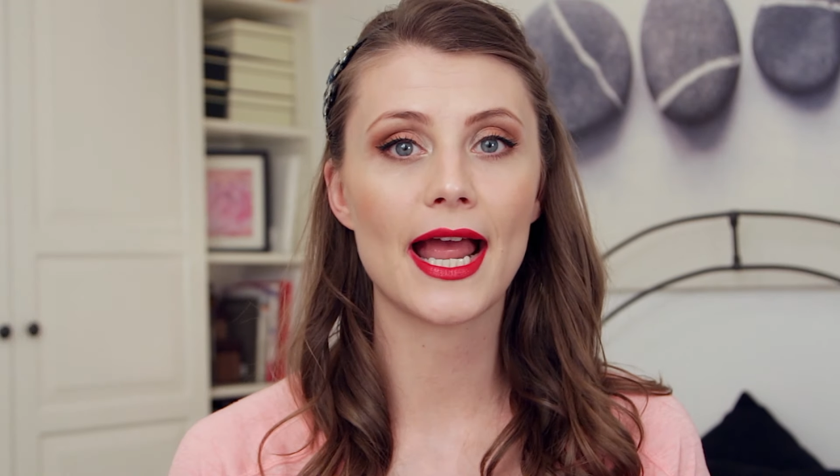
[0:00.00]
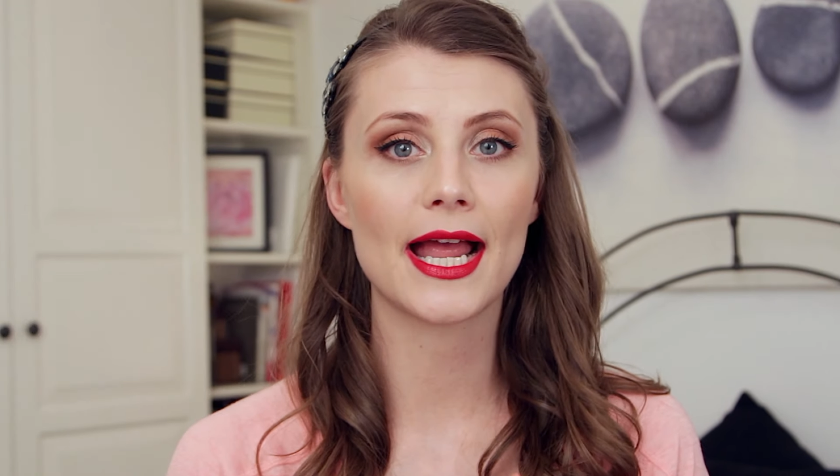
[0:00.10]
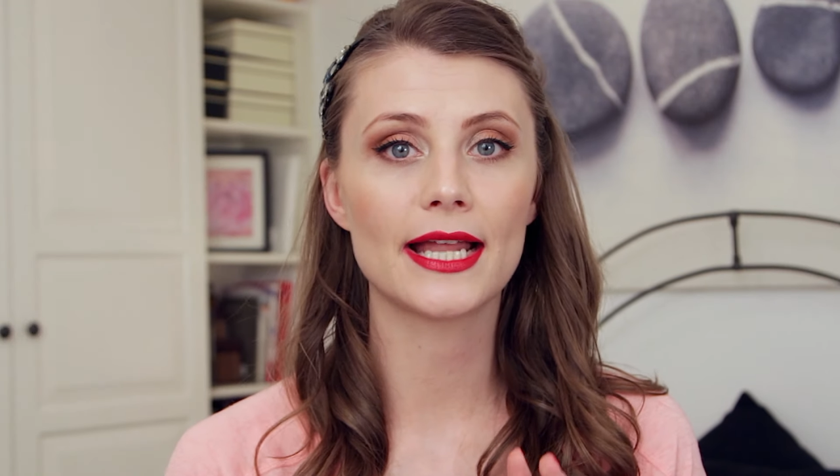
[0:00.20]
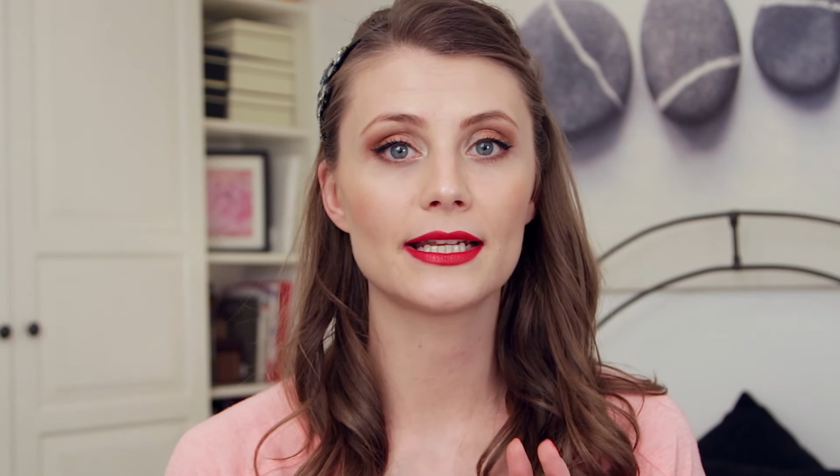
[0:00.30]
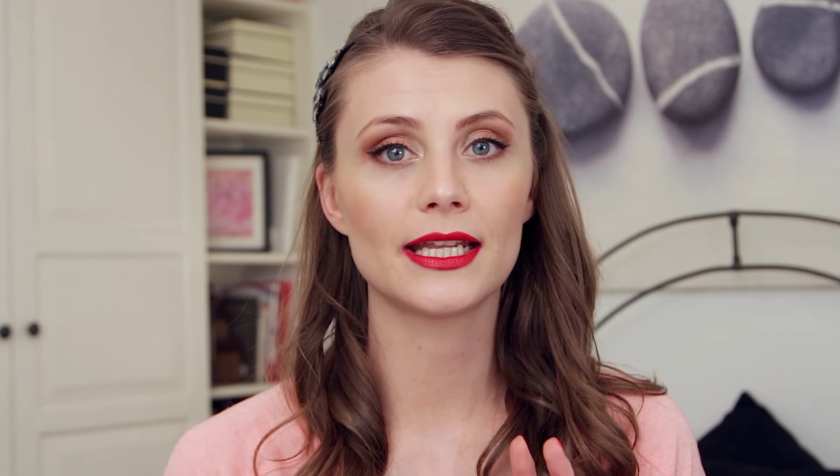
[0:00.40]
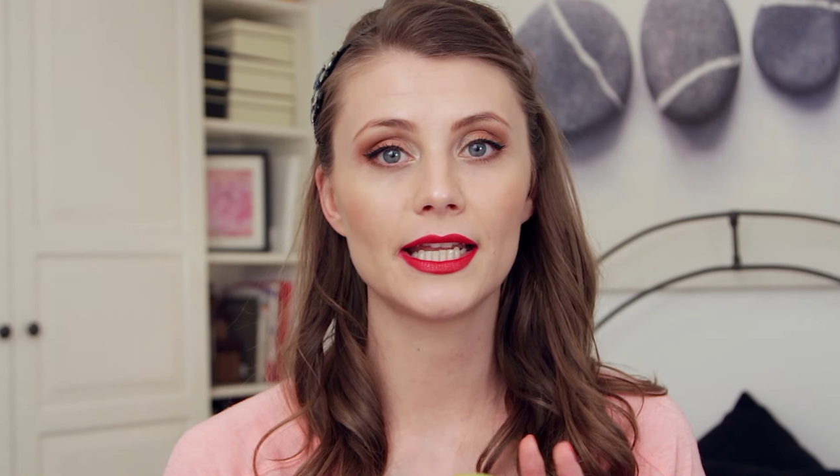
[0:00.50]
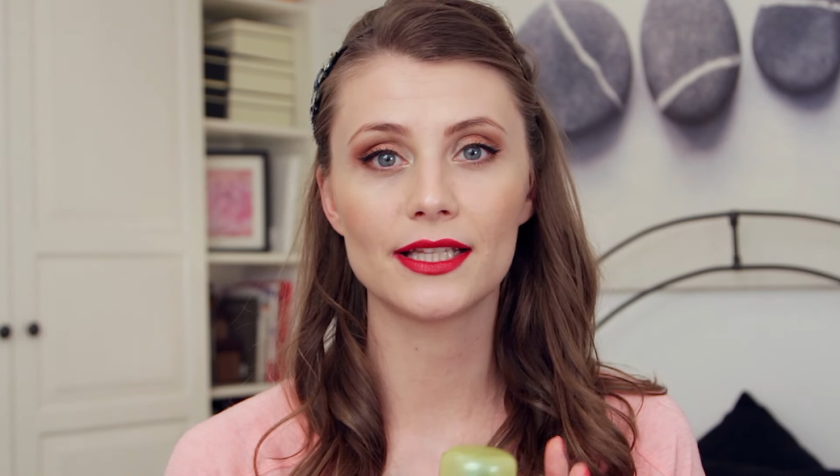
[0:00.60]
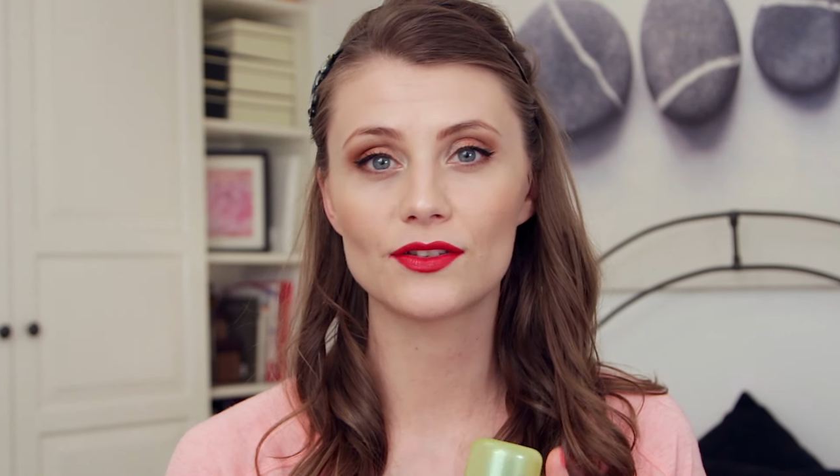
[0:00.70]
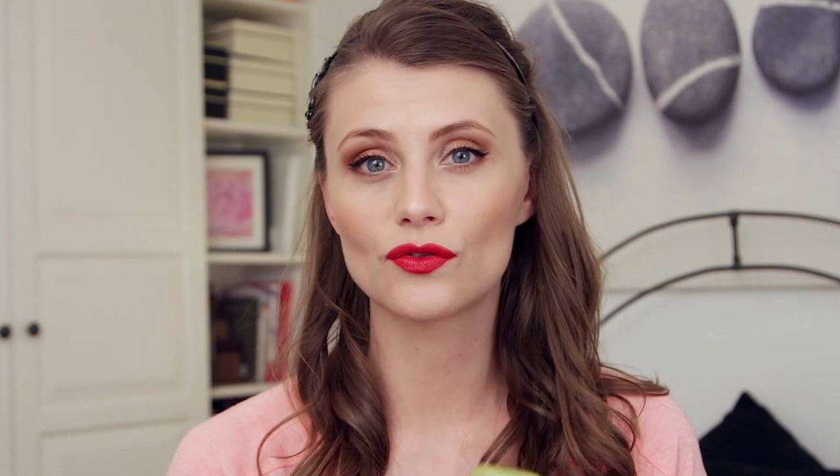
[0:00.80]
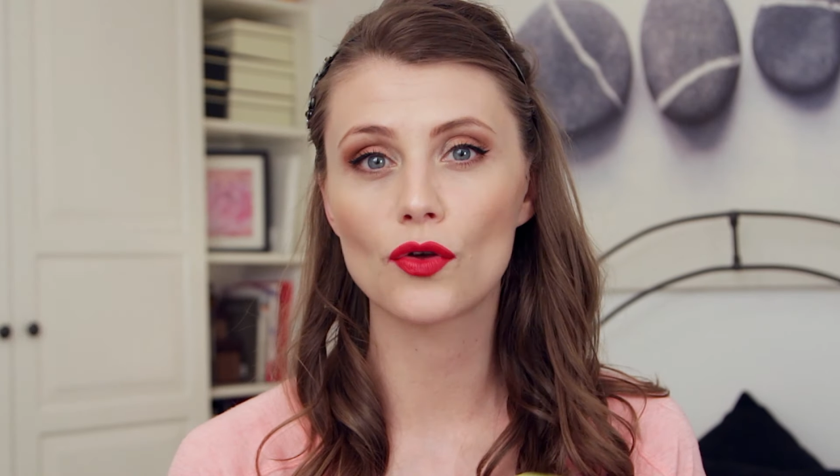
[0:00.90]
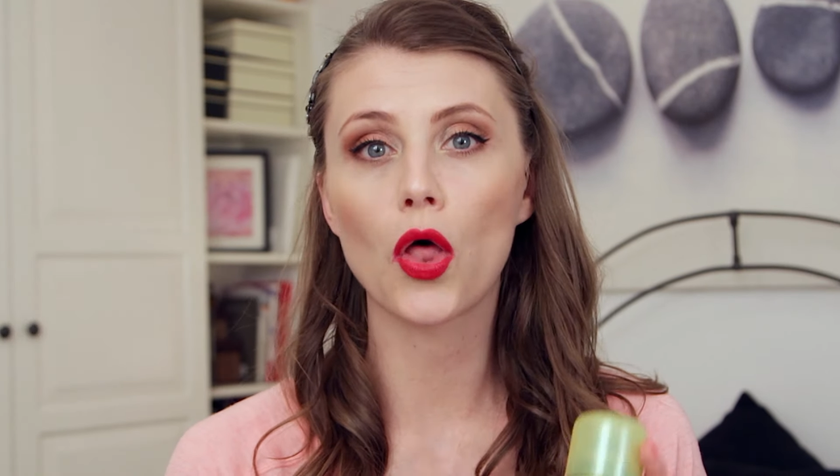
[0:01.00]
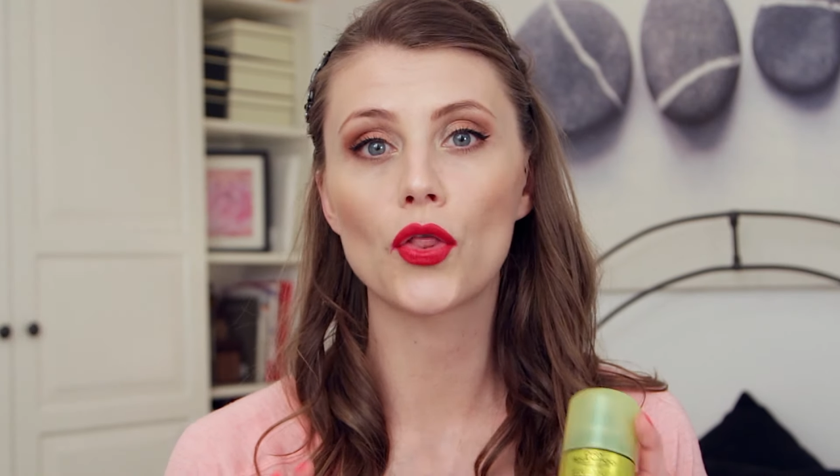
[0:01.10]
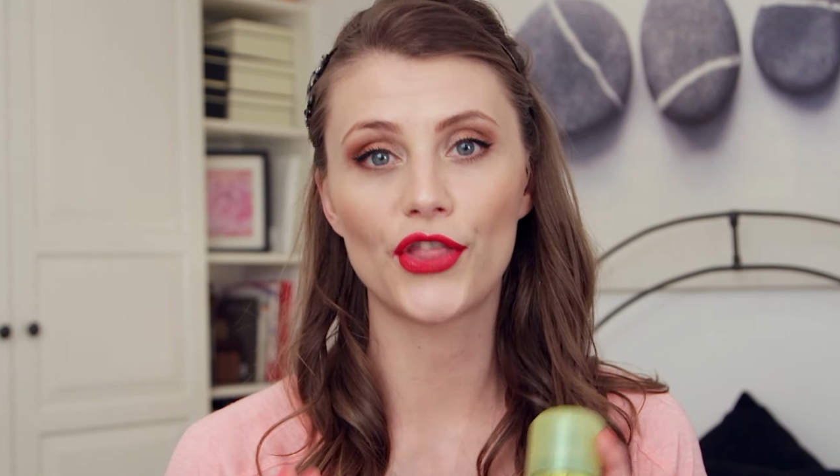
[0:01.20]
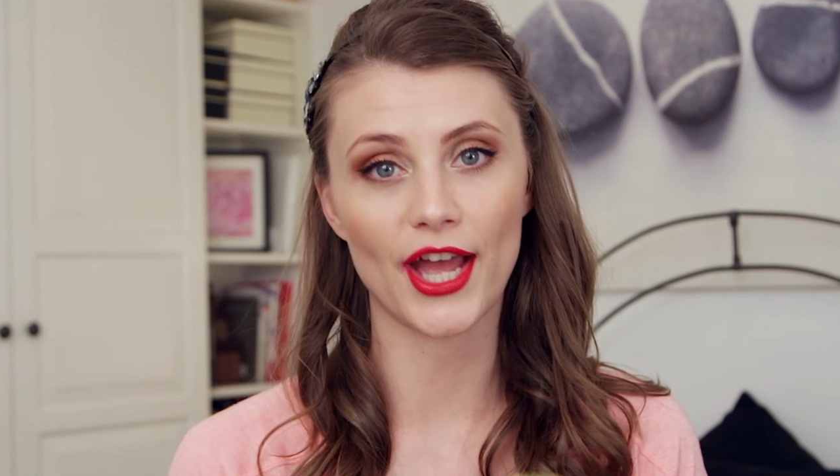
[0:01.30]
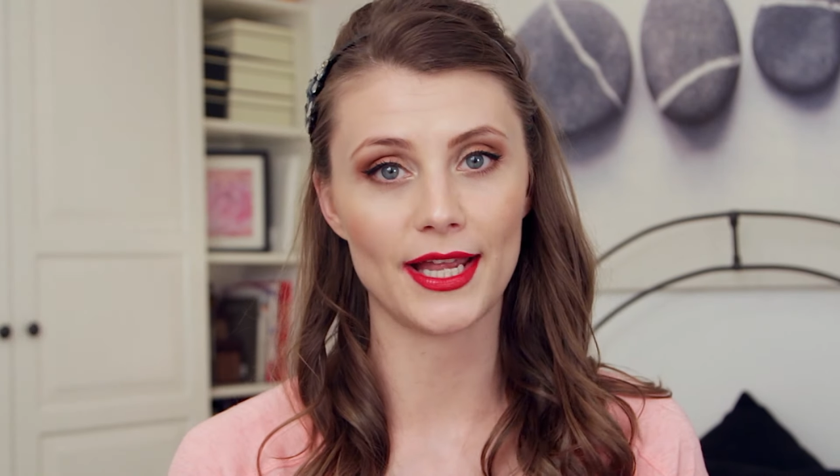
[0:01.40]
and it's not
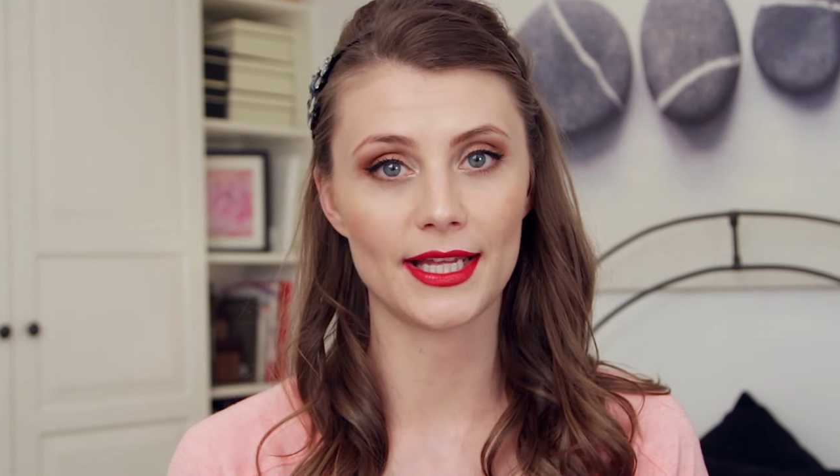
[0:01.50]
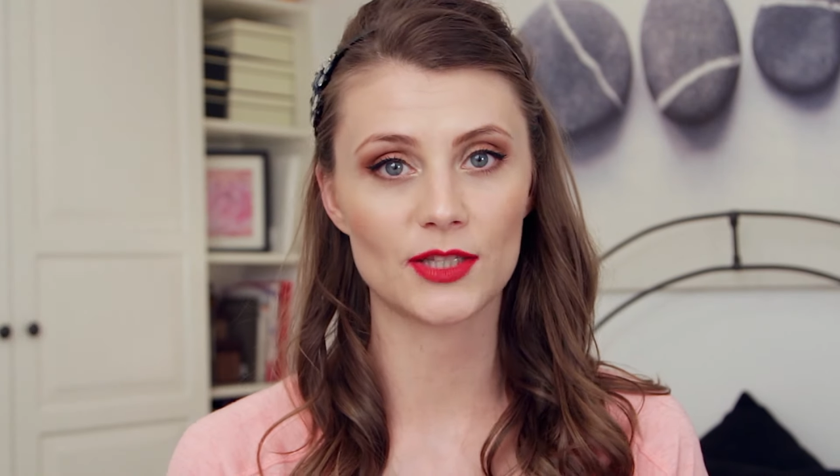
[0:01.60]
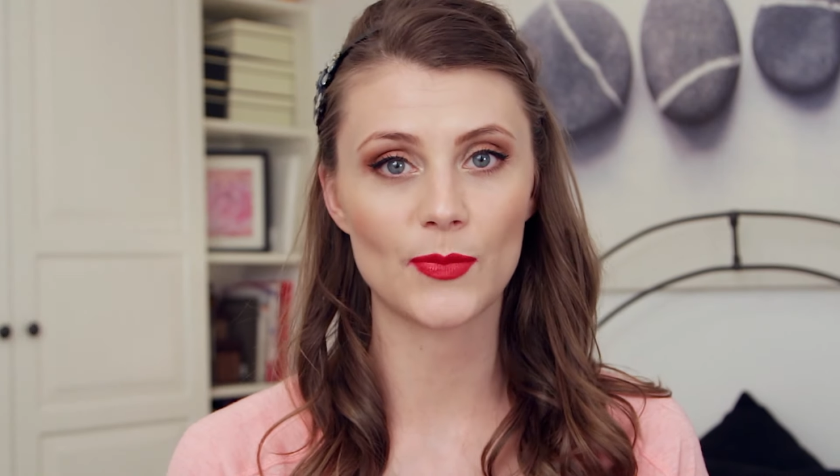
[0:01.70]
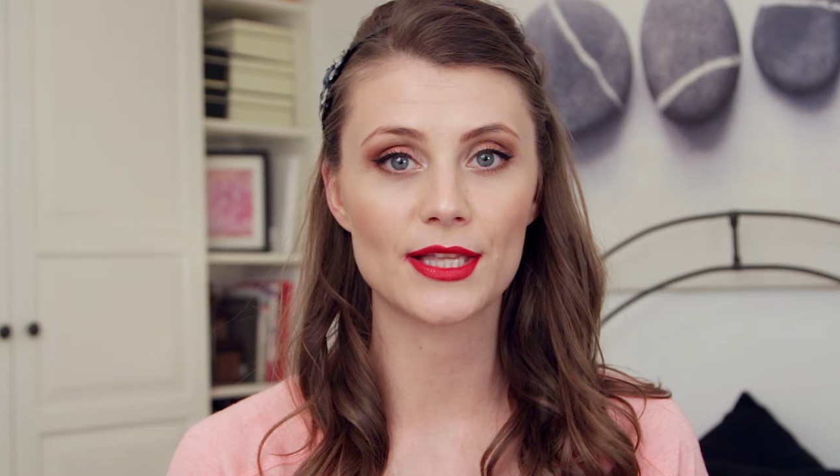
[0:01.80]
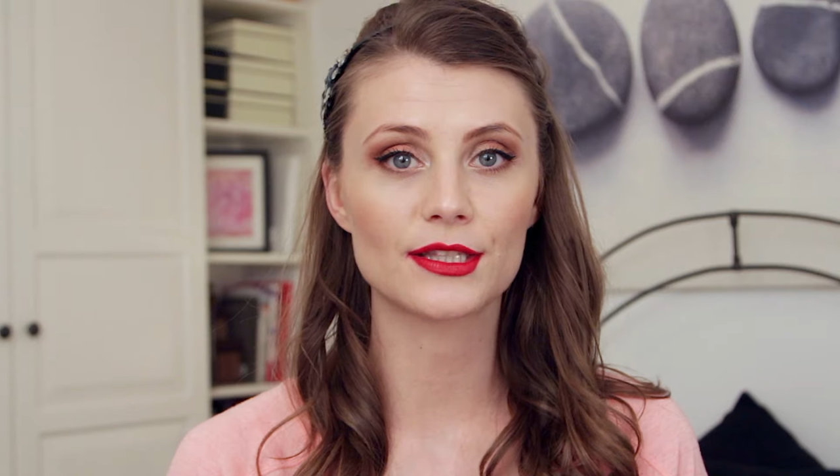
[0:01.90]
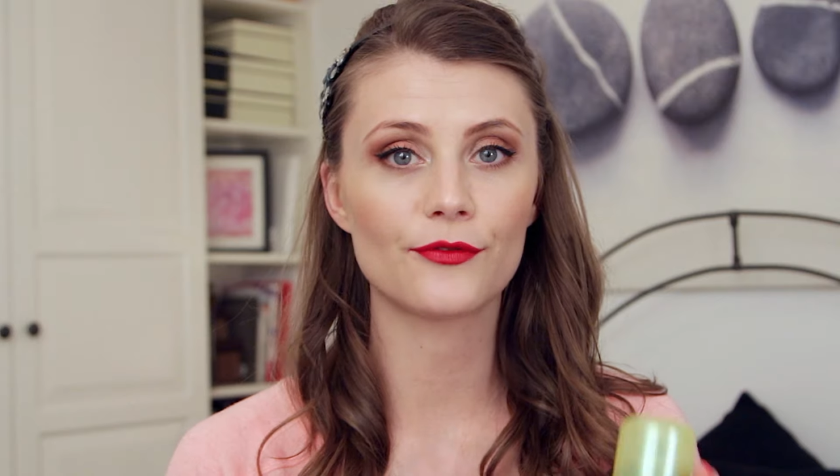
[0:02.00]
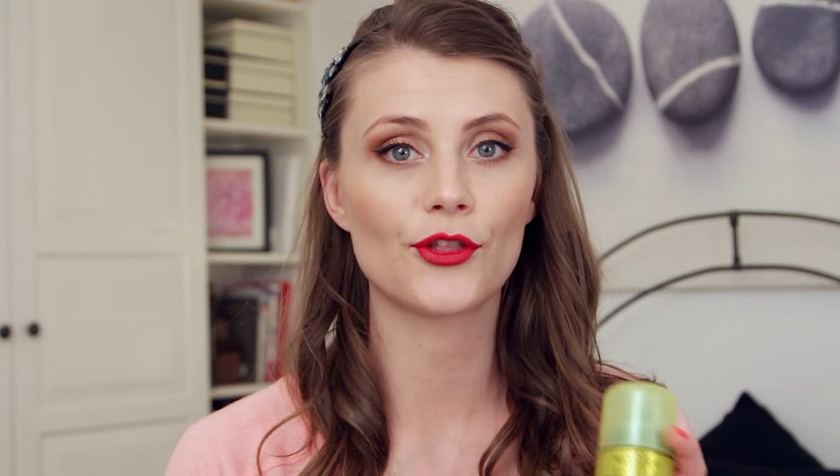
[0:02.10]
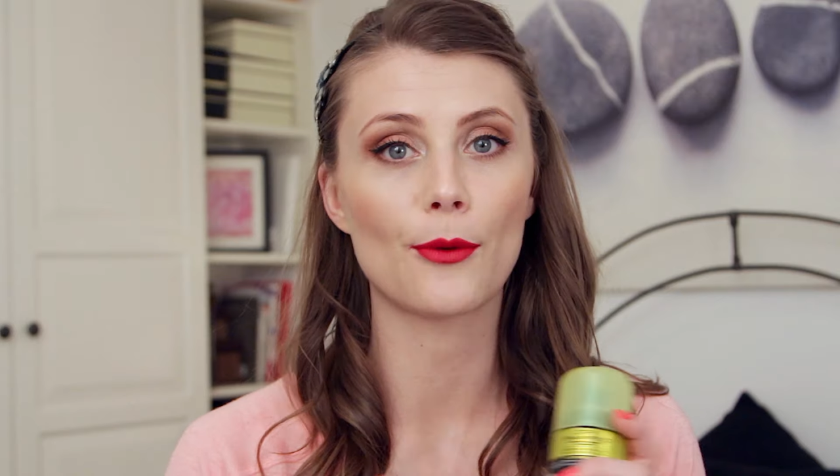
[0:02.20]
that expensive.